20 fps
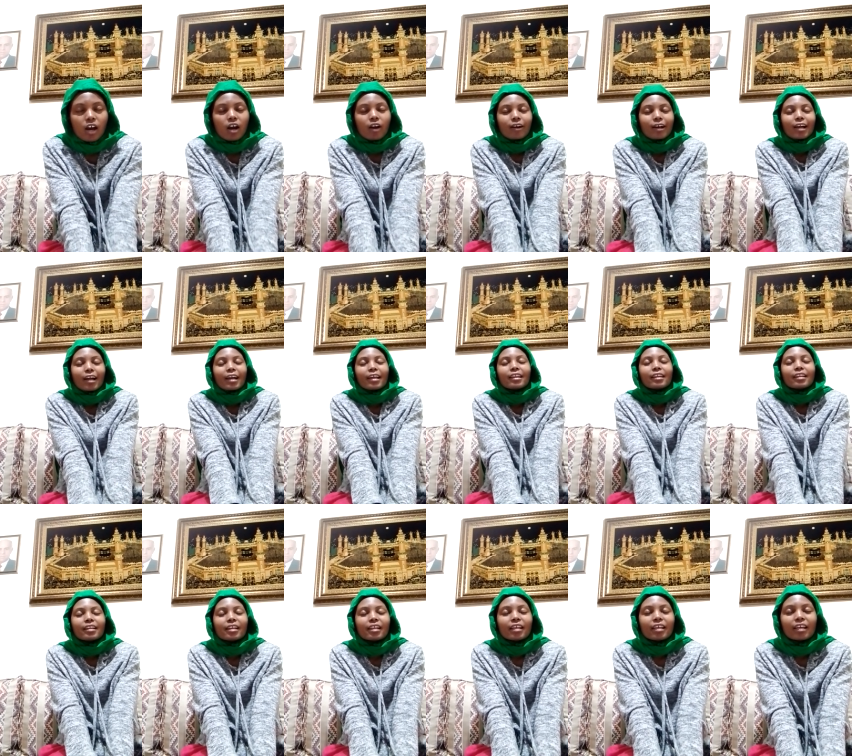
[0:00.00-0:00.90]
Our
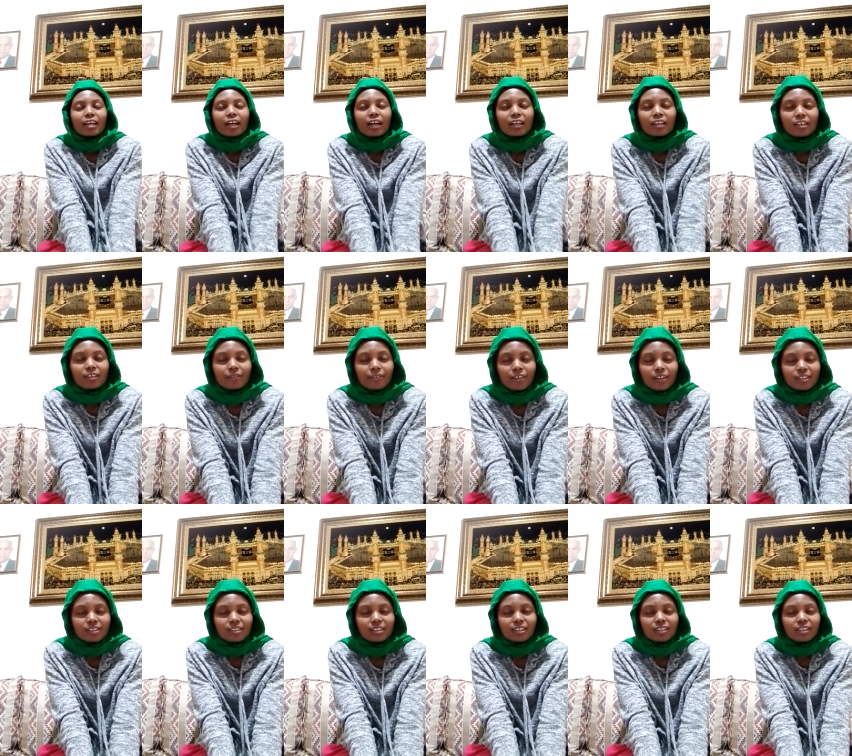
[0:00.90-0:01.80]
kindly and
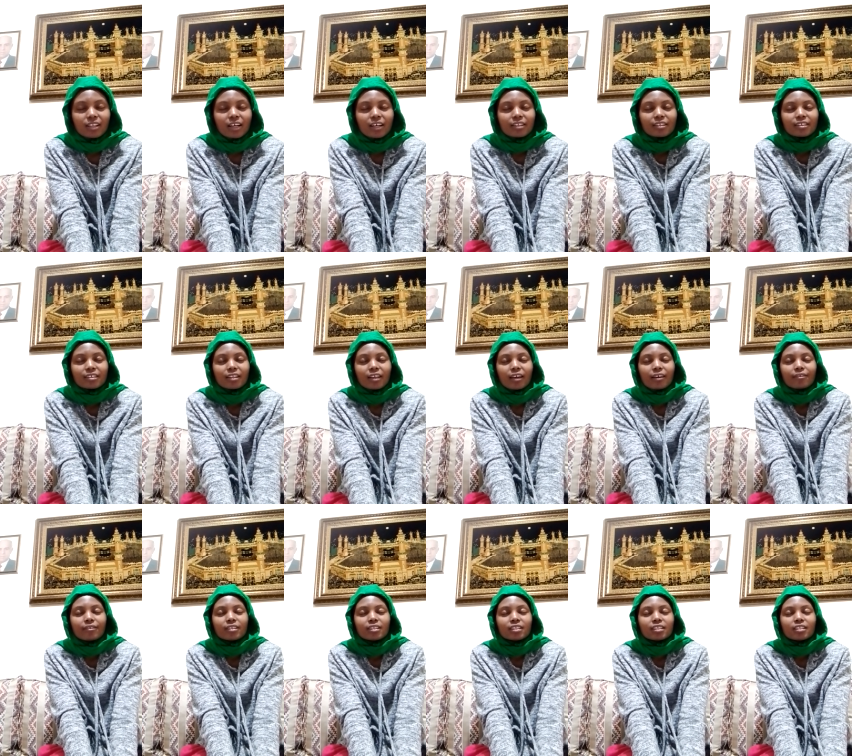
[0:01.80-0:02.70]
everlasting Lord in
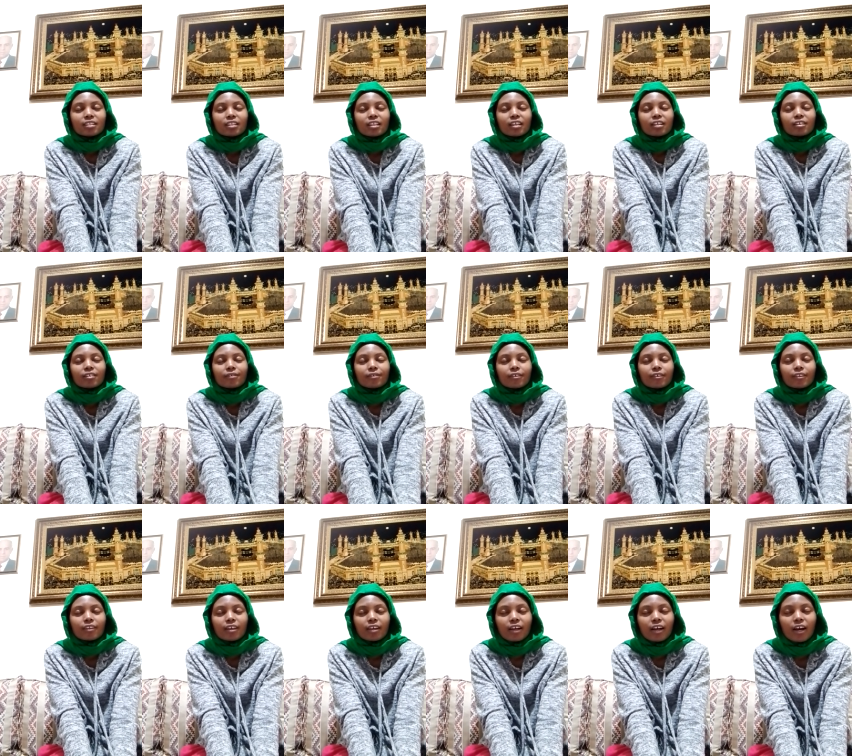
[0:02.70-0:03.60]
heaven, thank you for
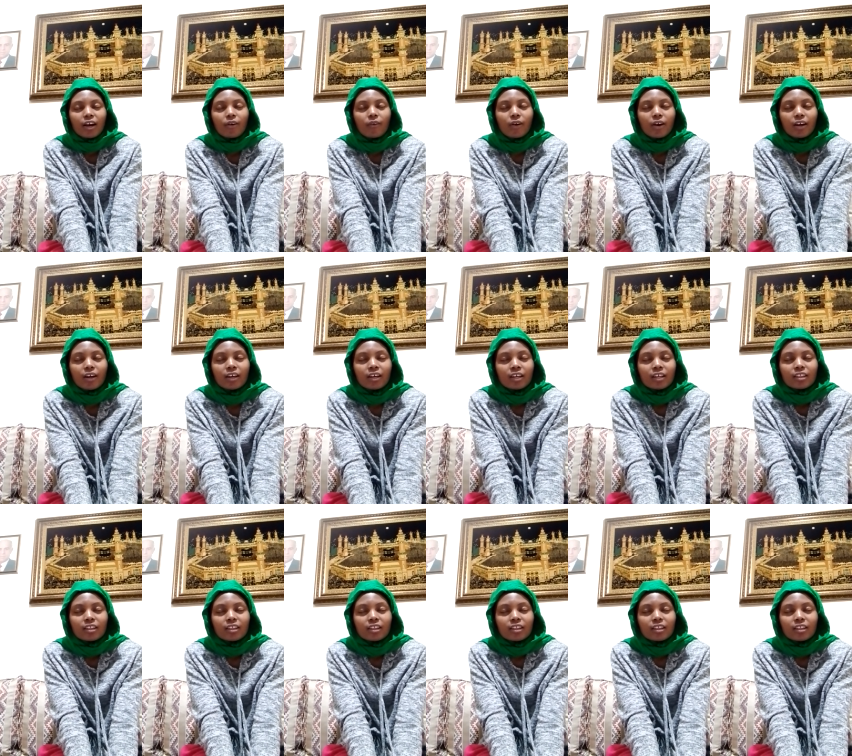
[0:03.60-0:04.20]
the hour.